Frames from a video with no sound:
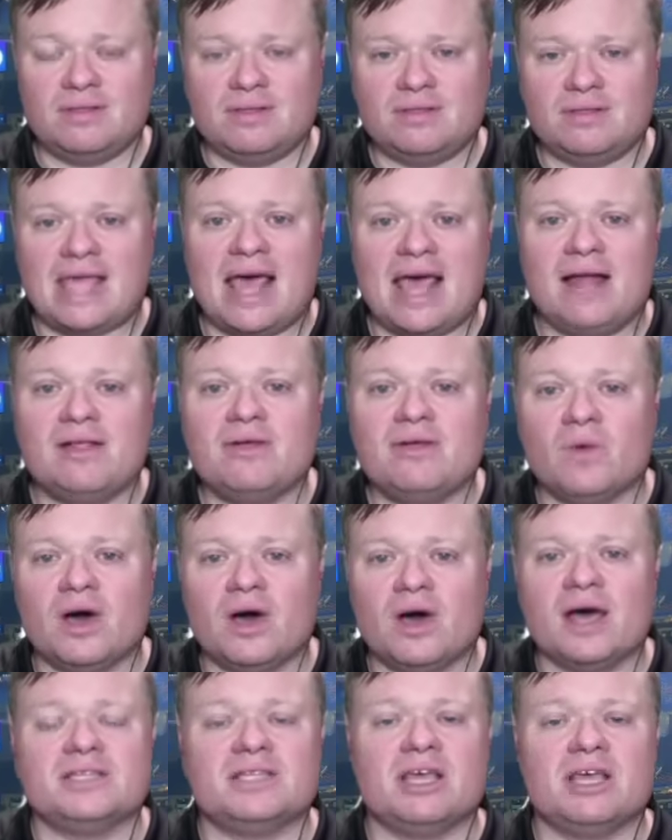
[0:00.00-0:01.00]
talent
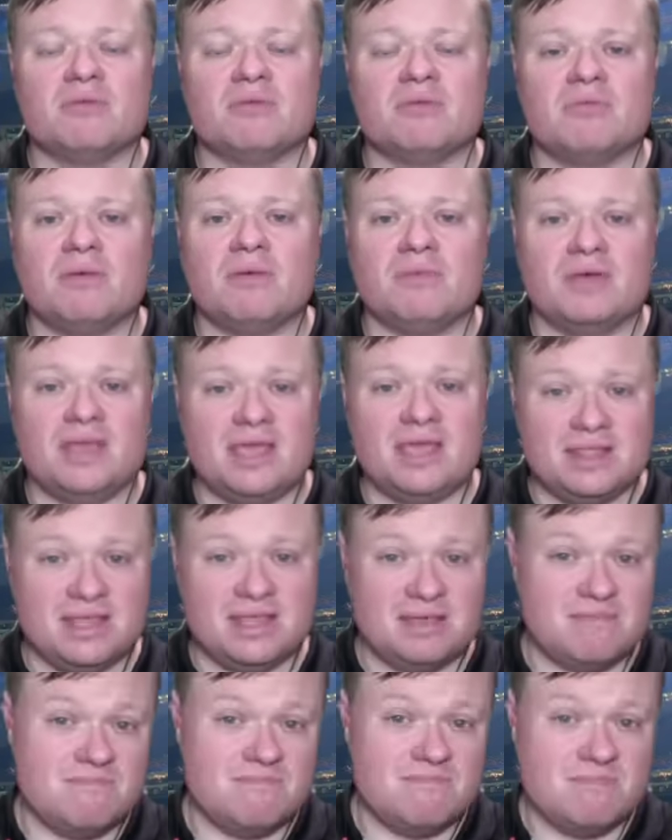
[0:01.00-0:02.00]
wise, they are probably in
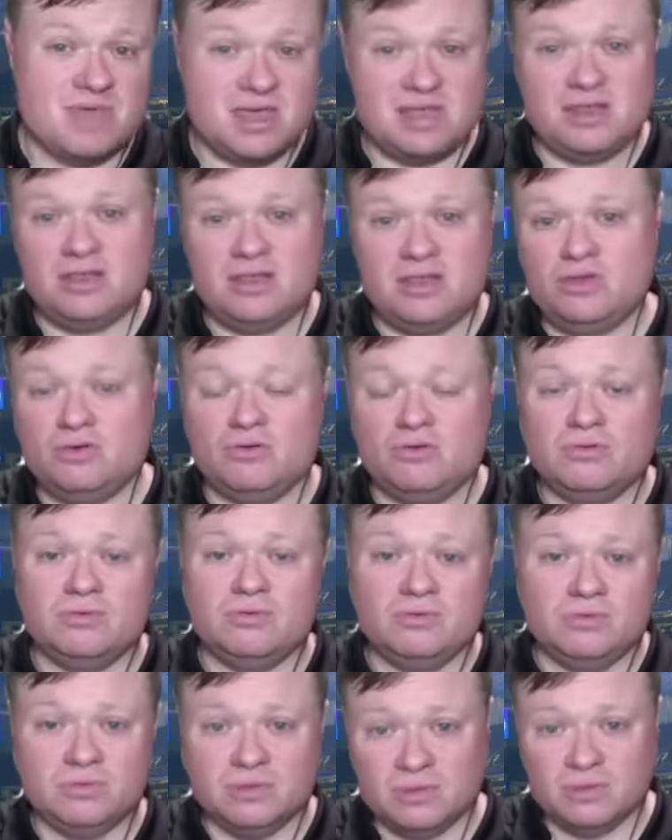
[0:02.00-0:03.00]
the mid
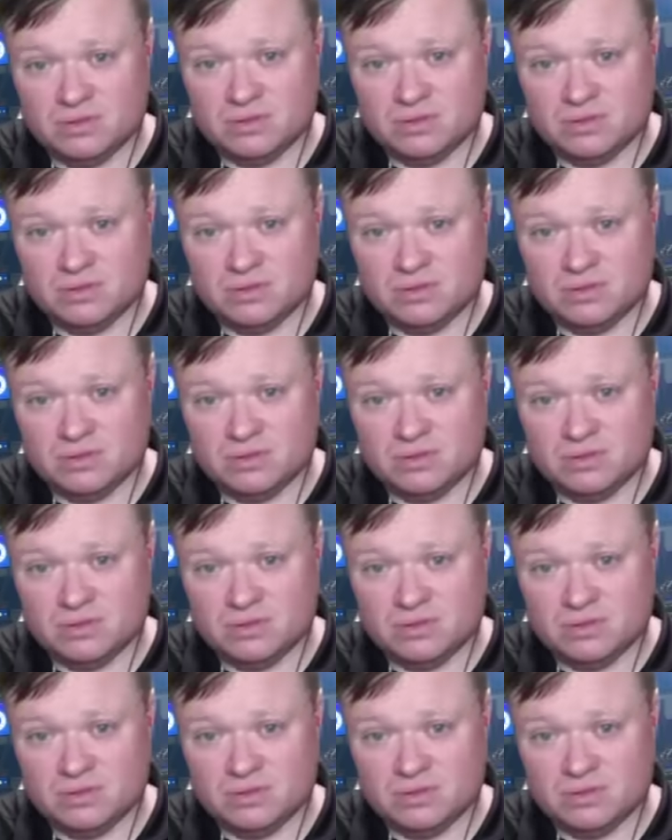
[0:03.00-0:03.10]
to